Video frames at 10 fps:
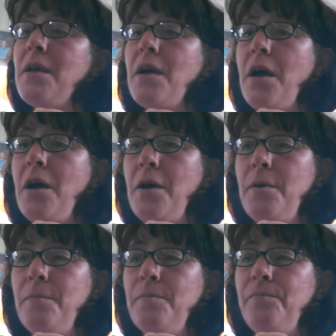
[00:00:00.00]

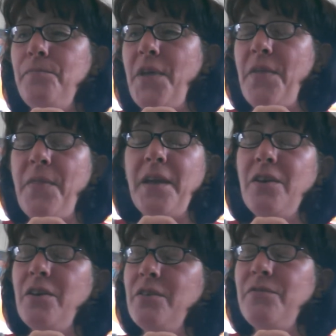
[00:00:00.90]
That thing could
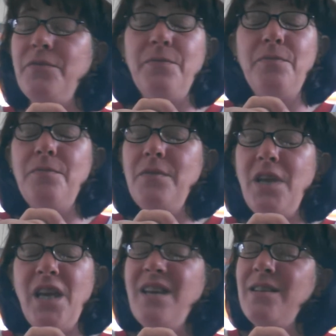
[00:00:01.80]
have
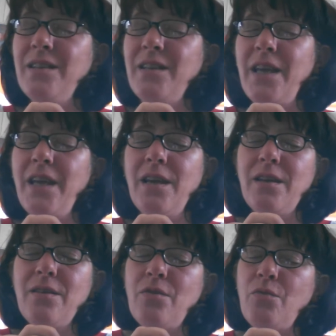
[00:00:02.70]
easily
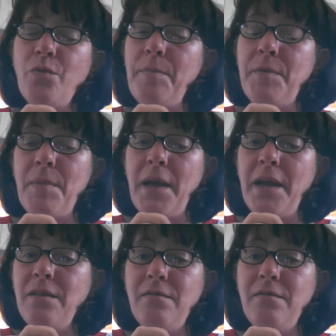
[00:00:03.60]
ripped the